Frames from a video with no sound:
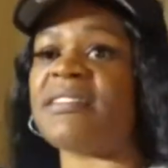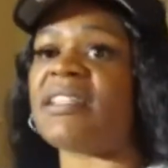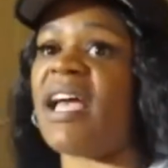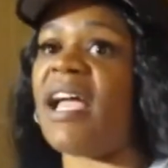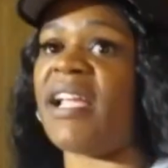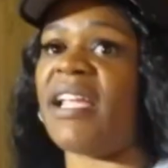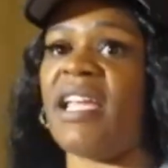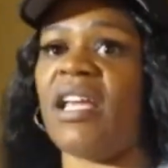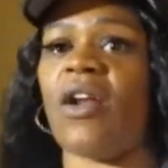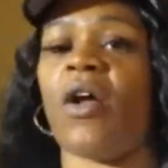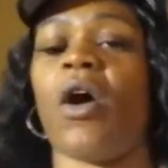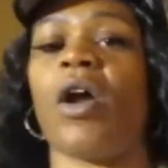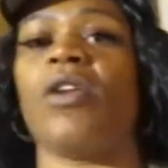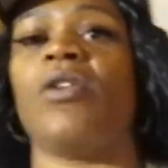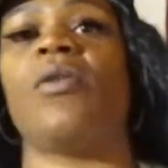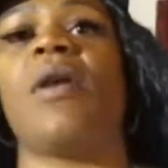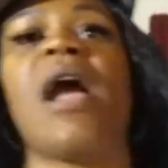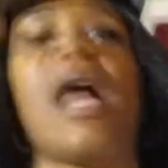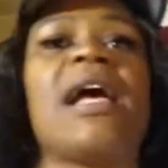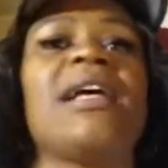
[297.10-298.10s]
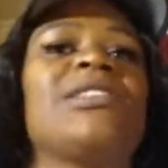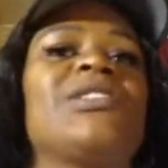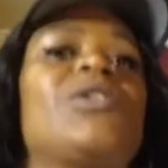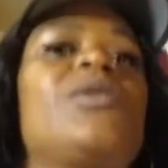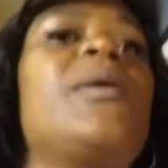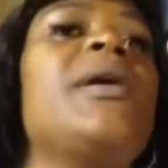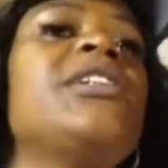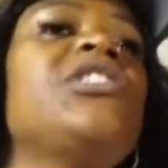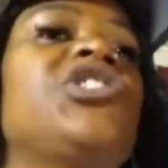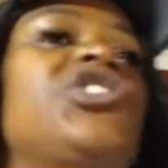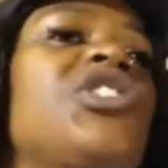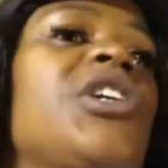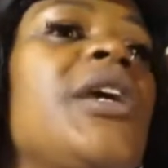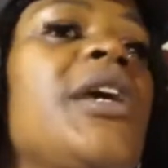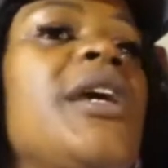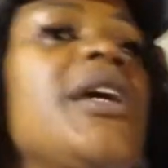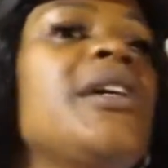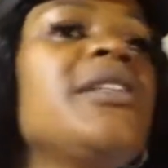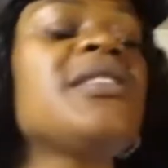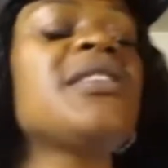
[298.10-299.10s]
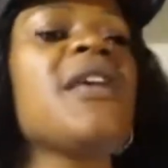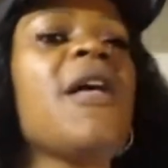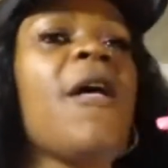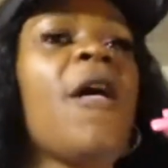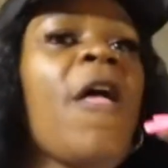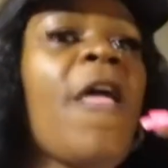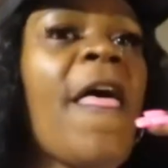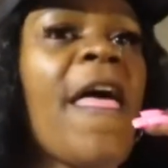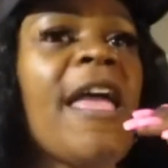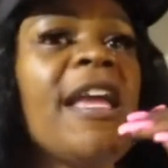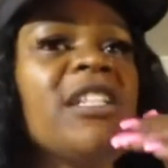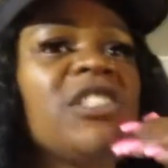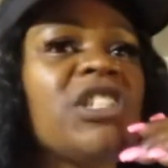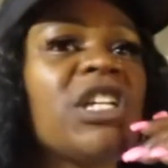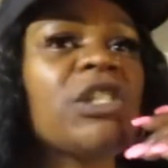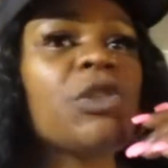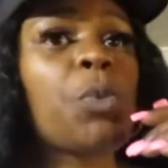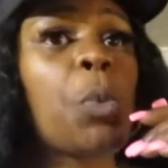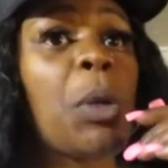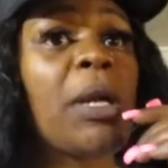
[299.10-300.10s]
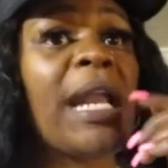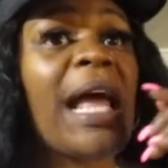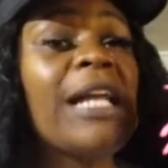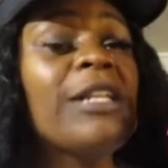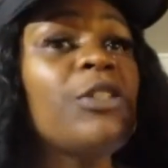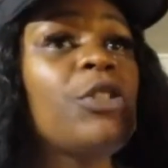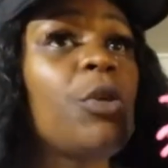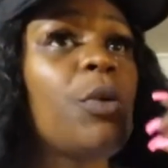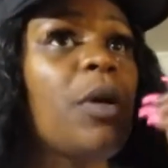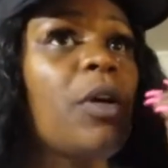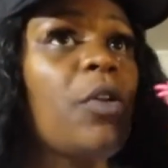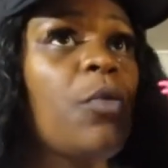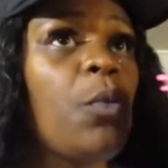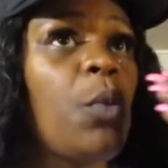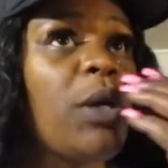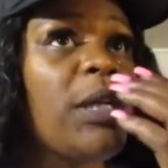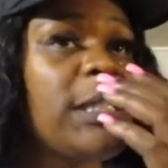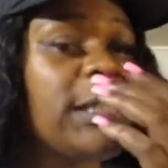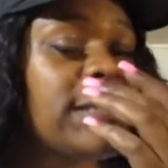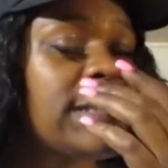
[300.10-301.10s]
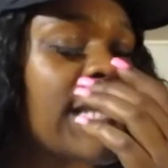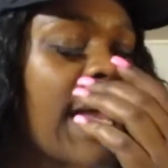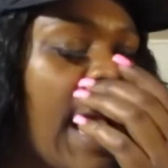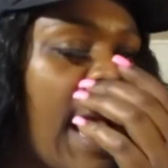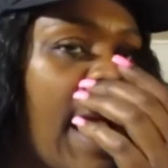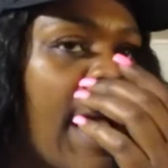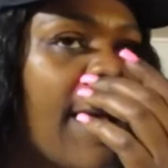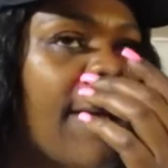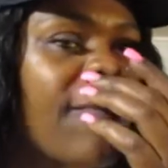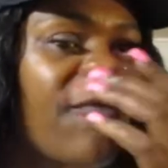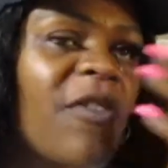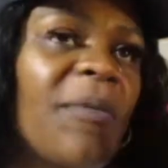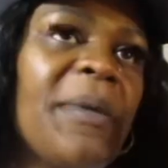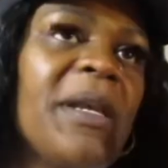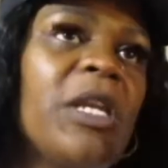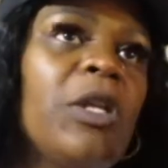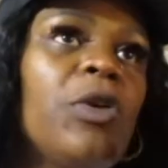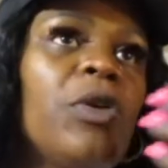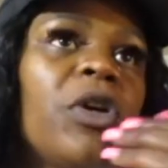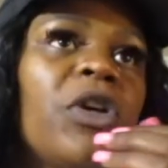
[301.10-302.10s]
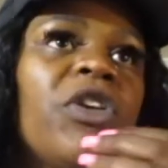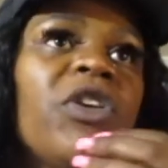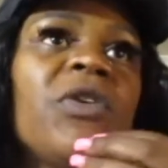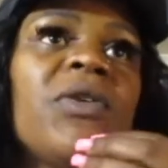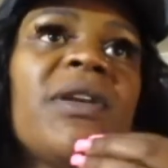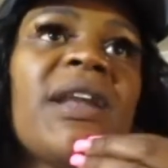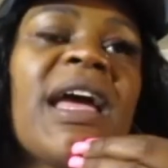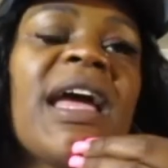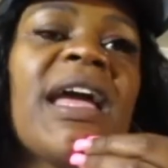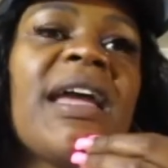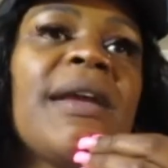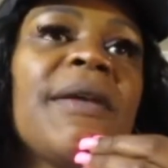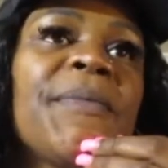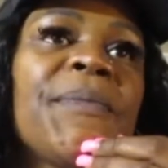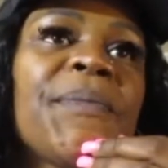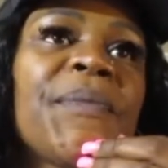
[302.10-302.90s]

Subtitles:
I get all you guys' questions. it's just when I do a, when it's time for me to do a Q&A,